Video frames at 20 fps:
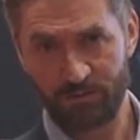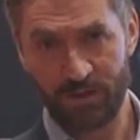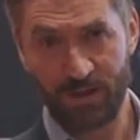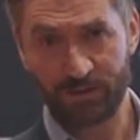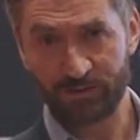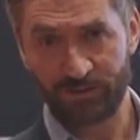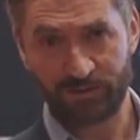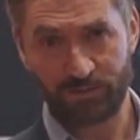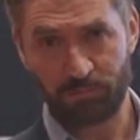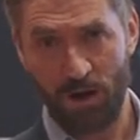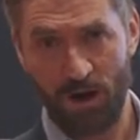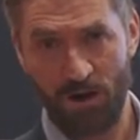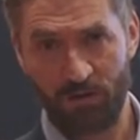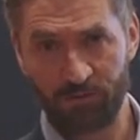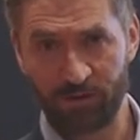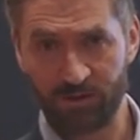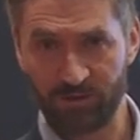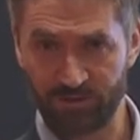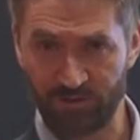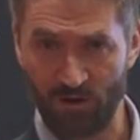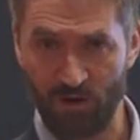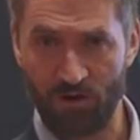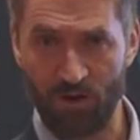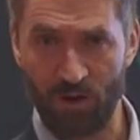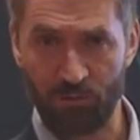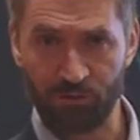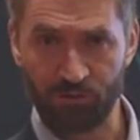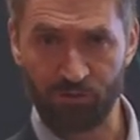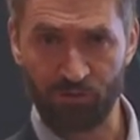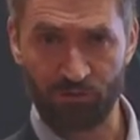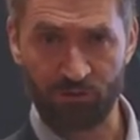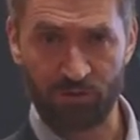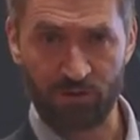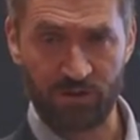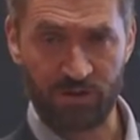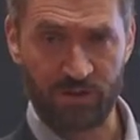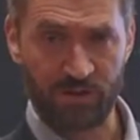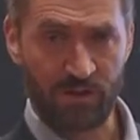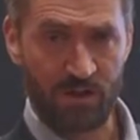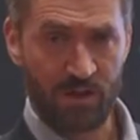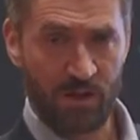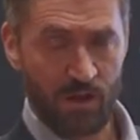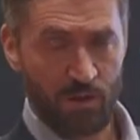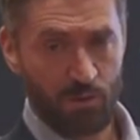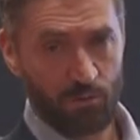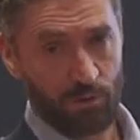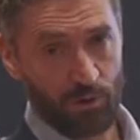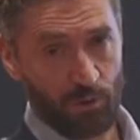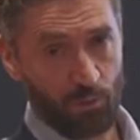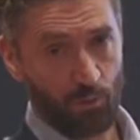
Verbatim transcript: that disparity is our opportunity. We're